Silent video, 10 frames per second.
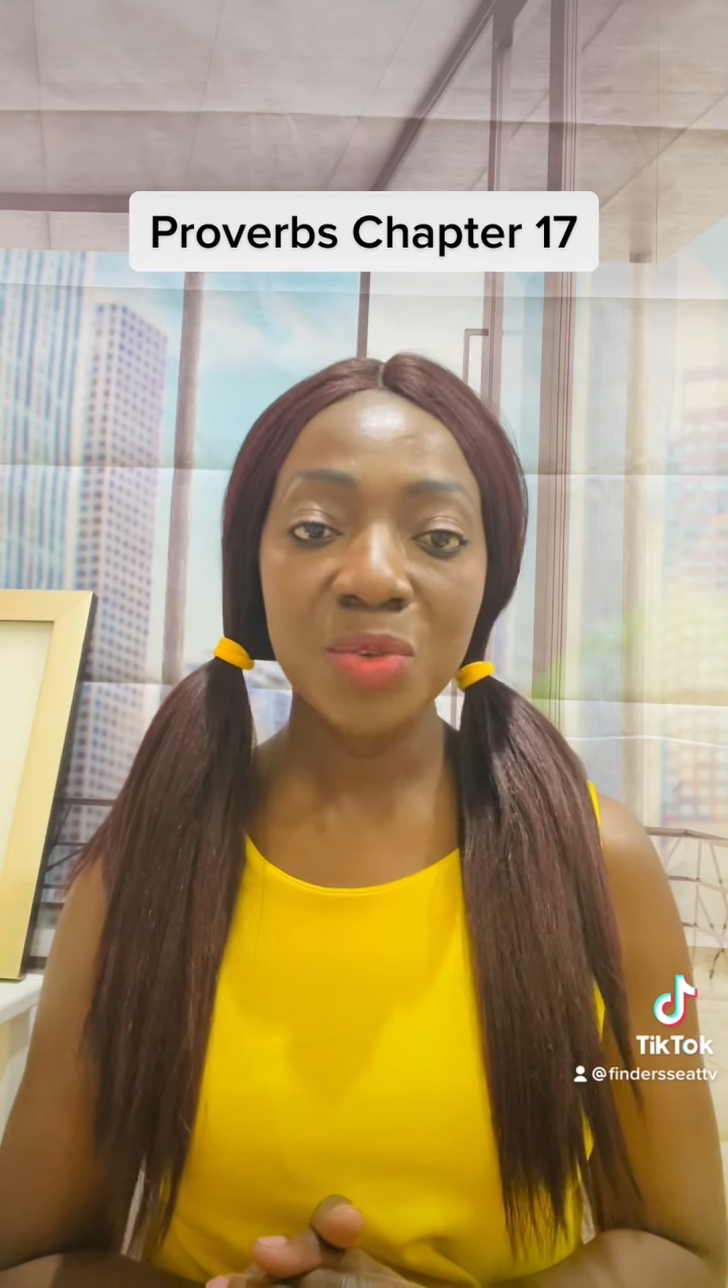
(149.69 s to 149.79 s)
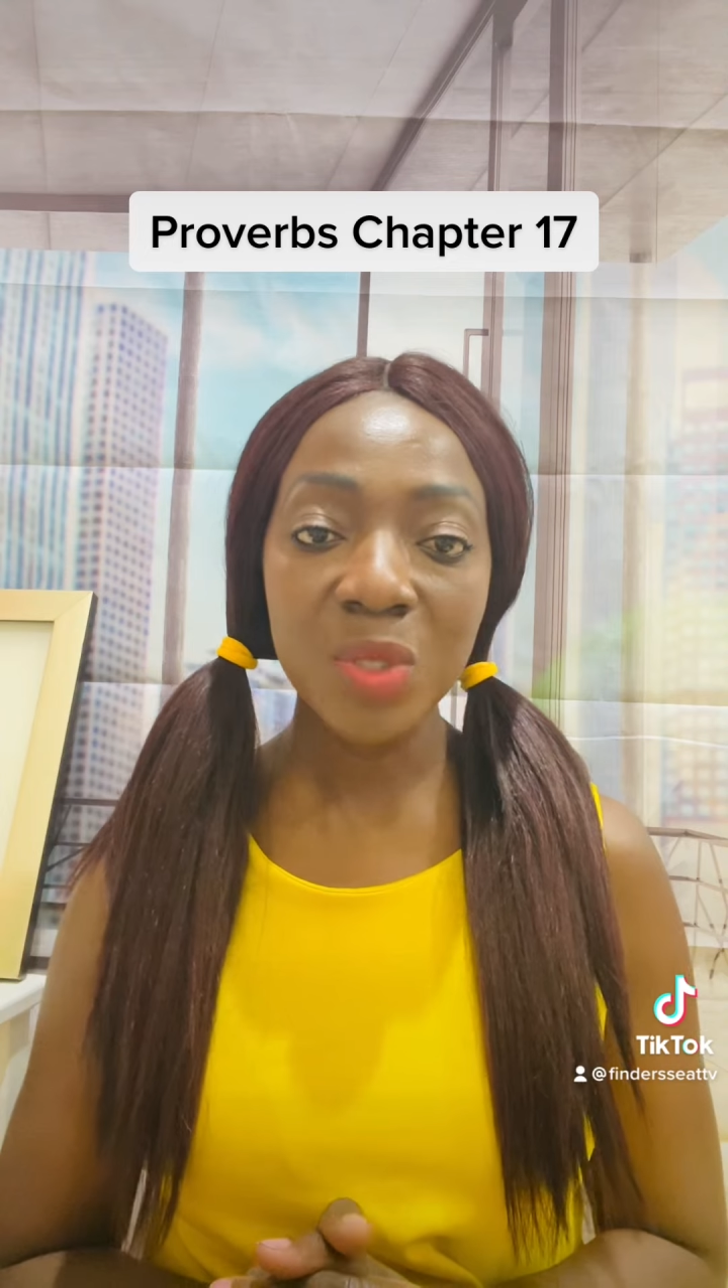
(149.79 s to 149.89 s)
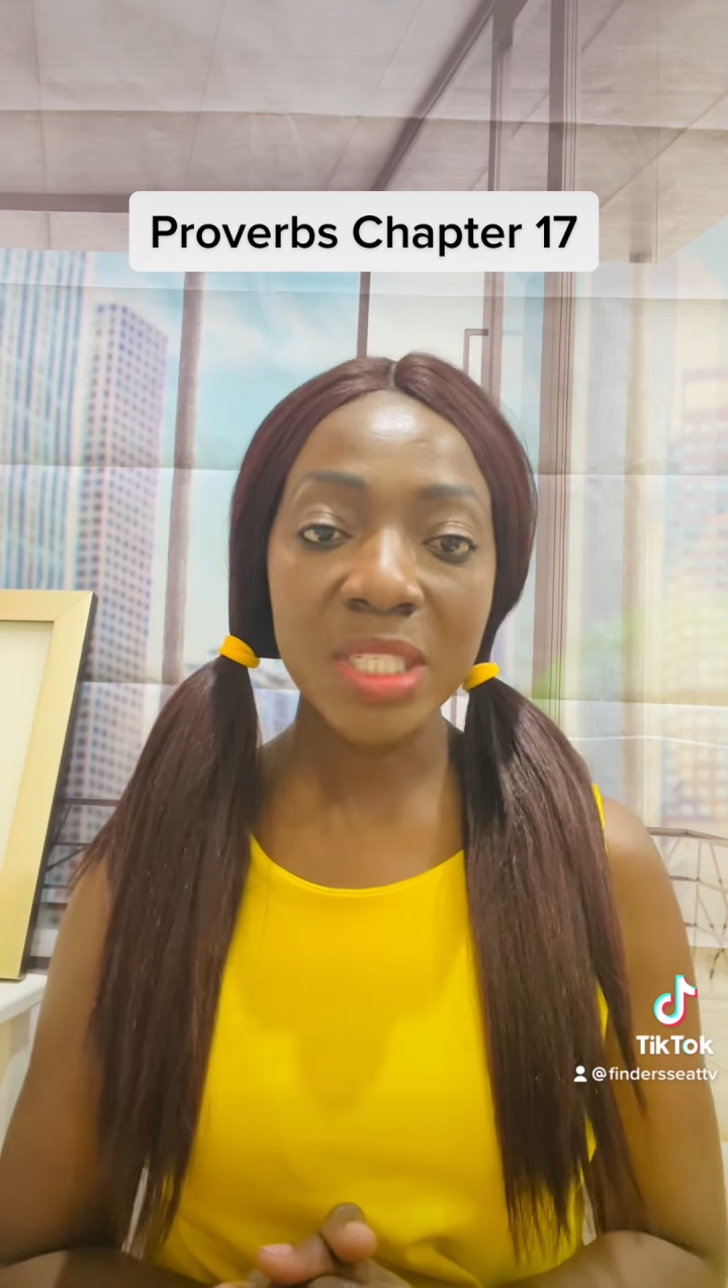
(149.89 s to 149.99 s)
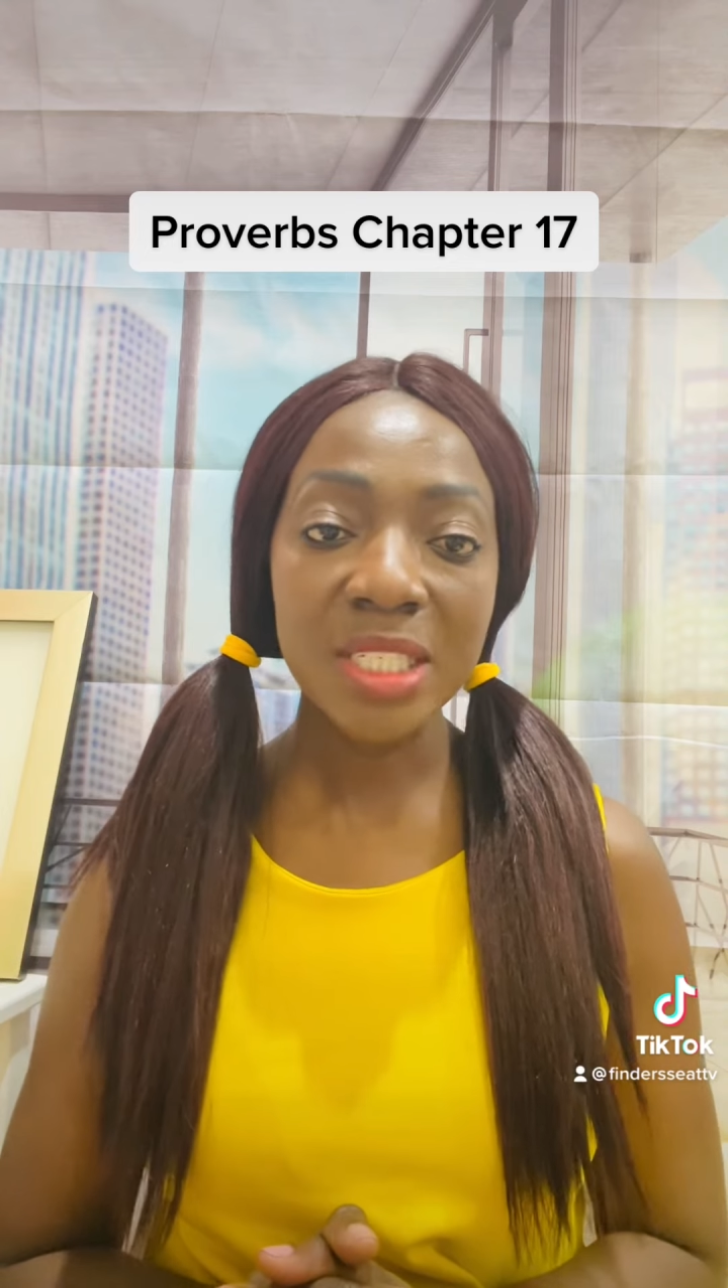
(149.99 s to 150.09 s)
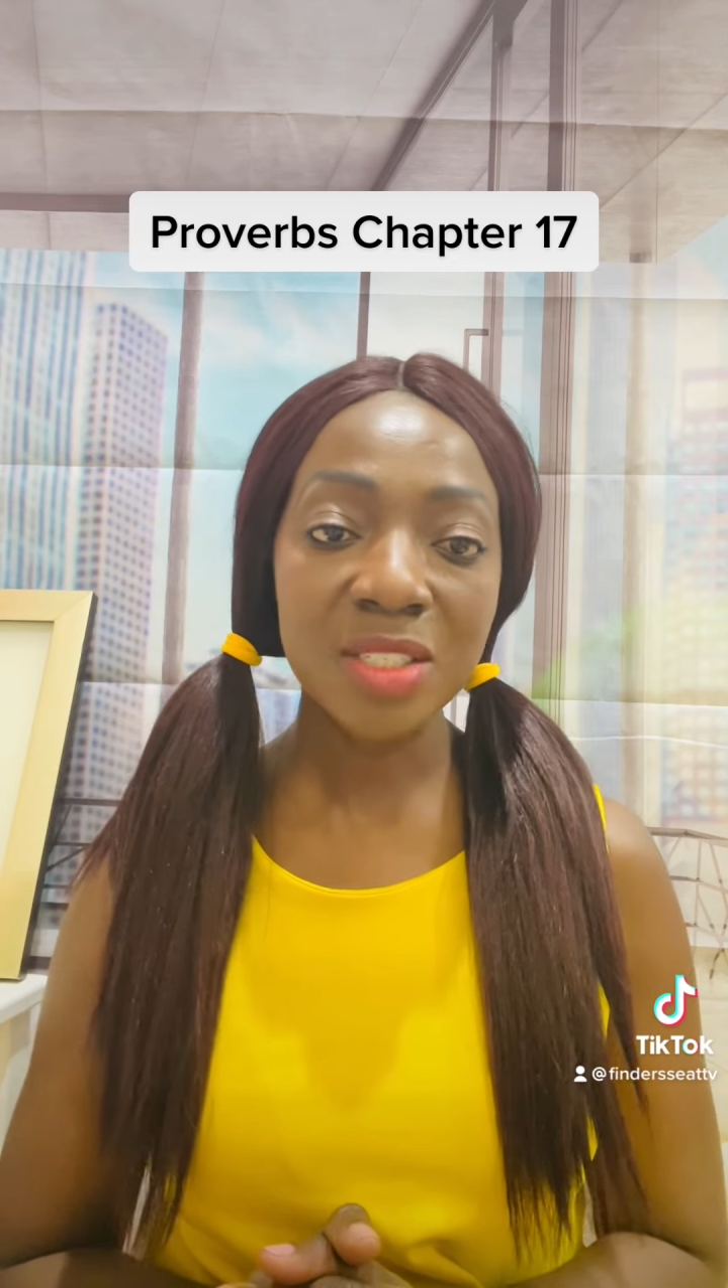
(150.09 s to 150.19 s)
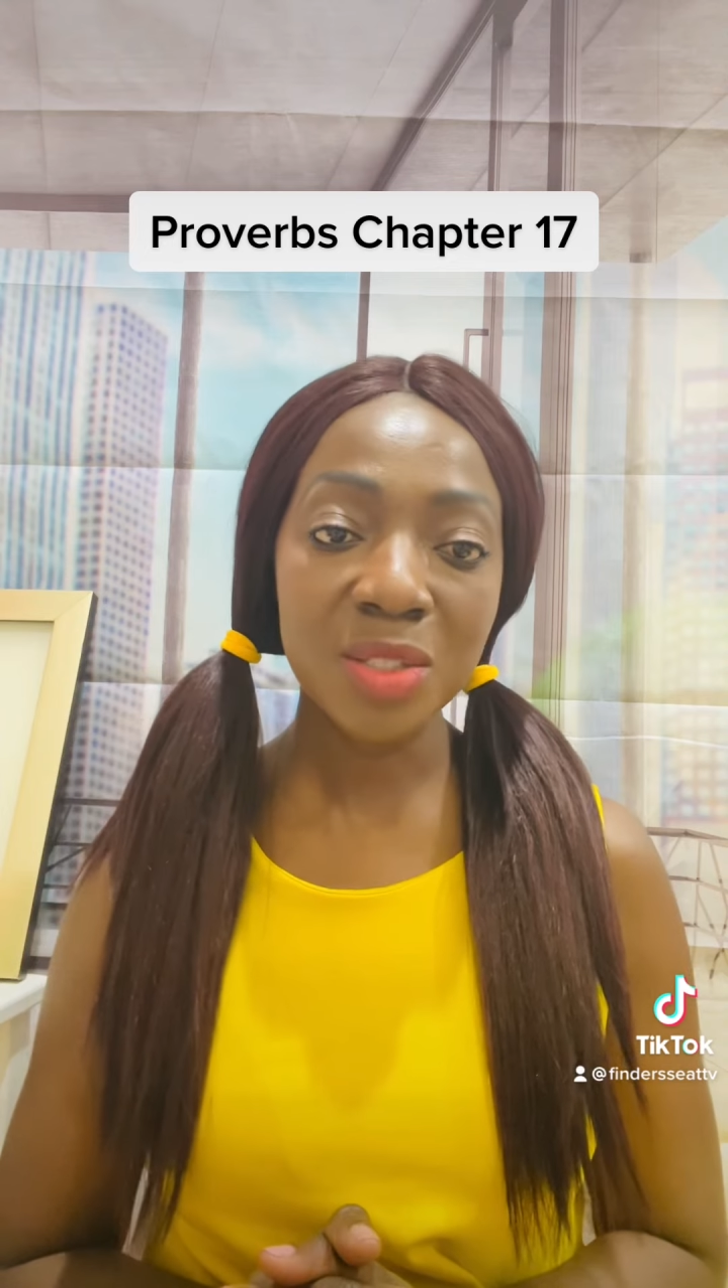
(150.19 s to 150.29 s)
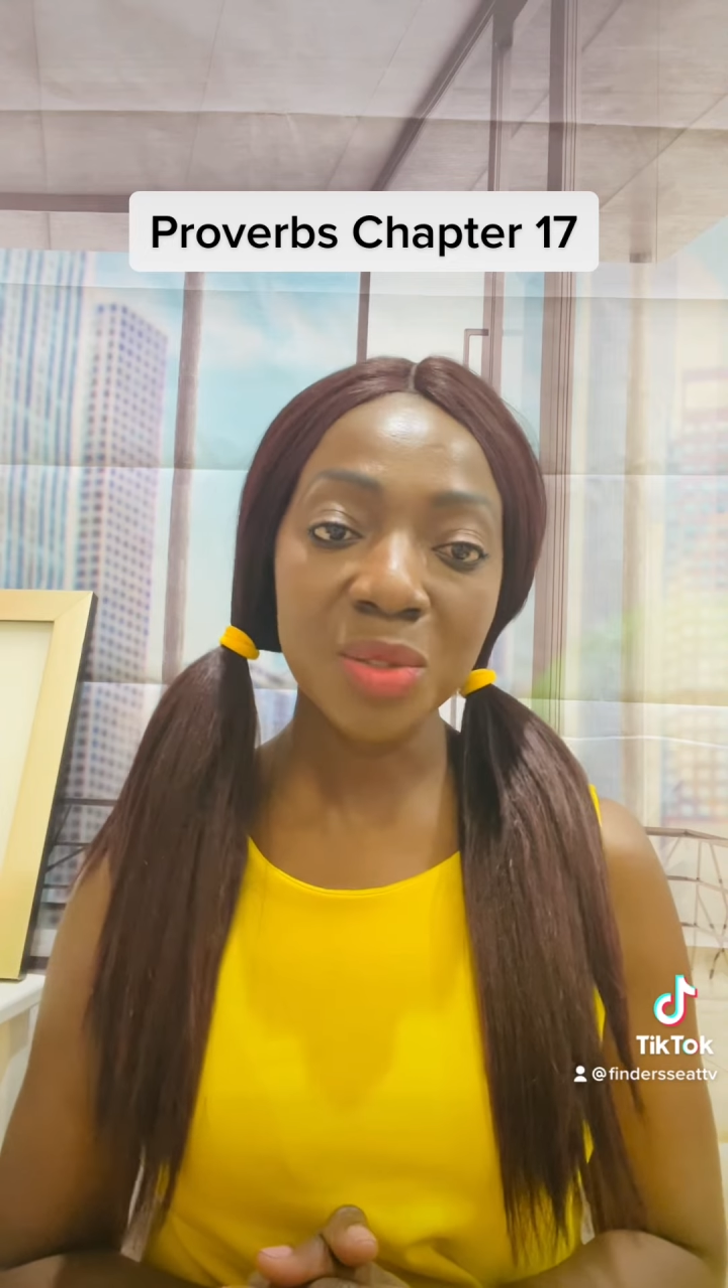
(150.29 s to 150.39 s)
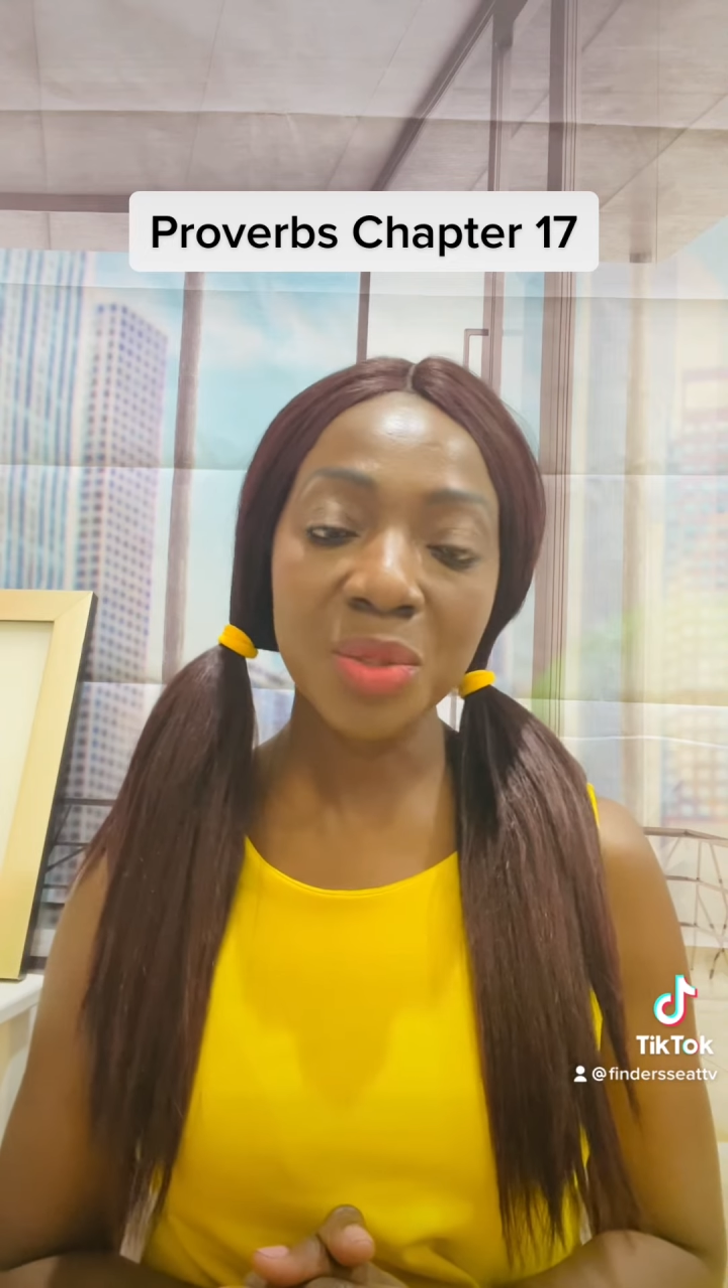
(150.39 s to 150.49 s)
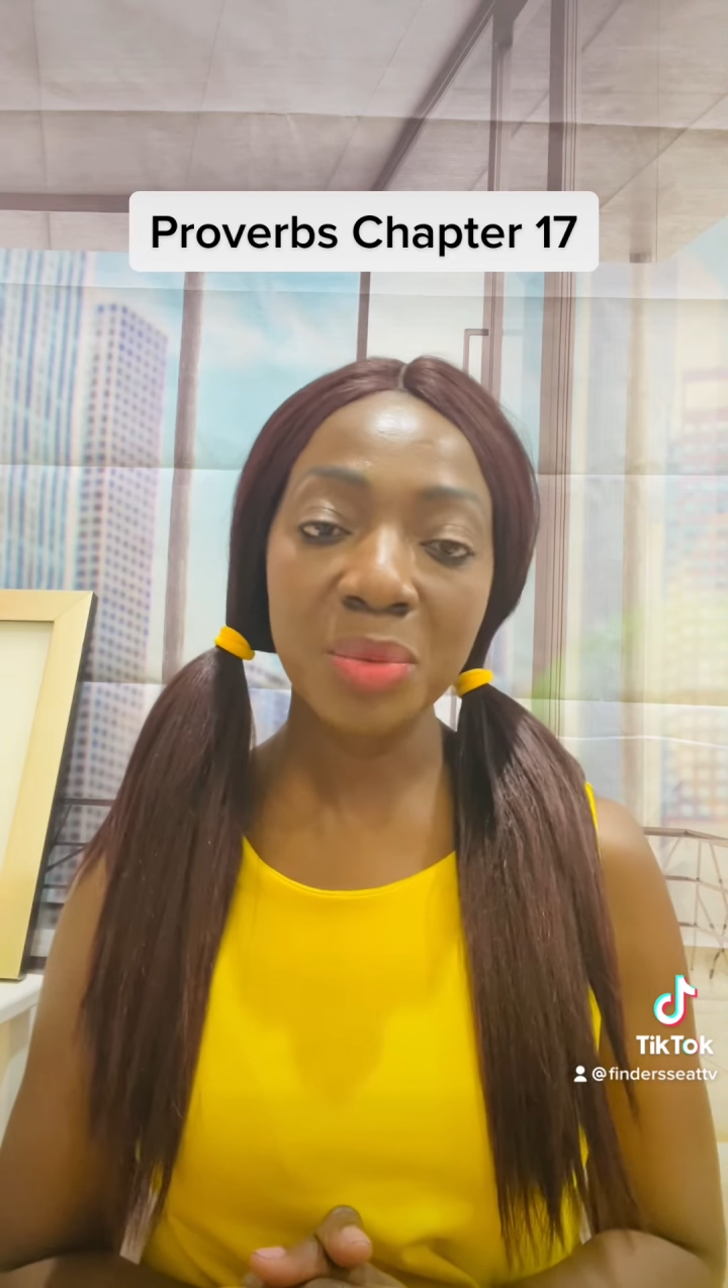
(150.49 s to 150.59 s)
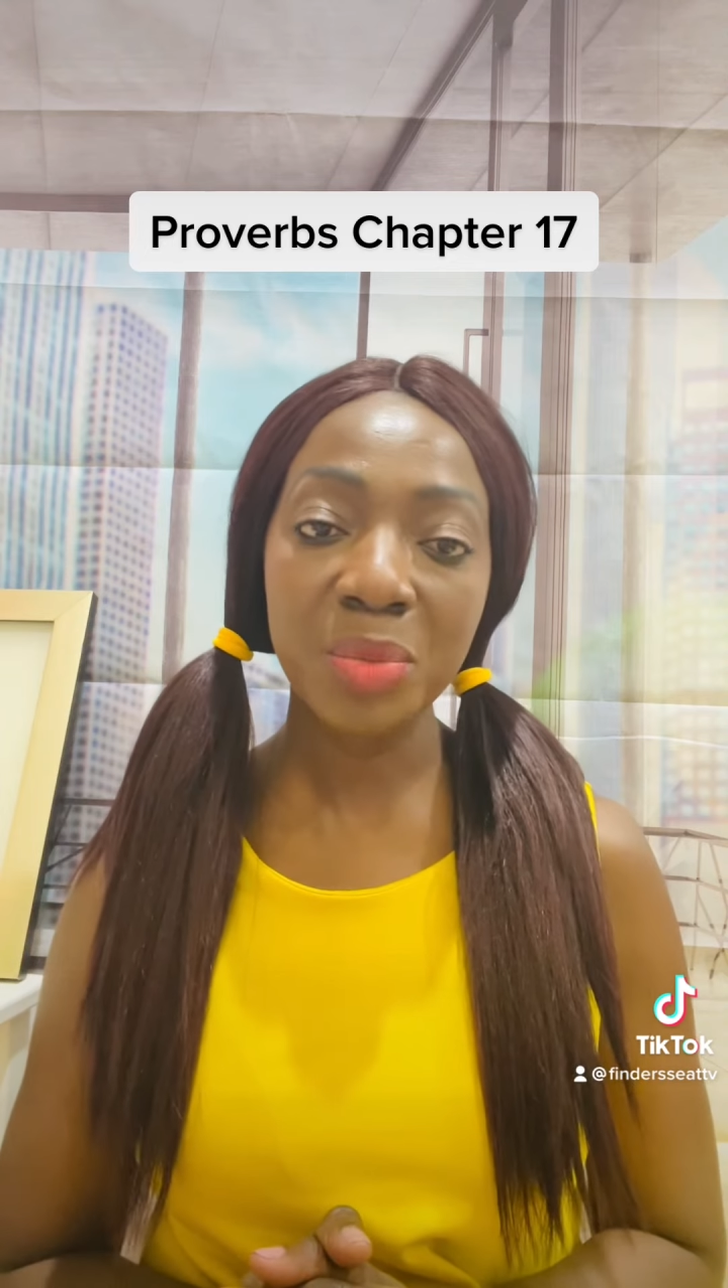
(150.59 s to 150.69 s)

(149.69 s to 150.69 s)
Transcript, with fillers: Foolish children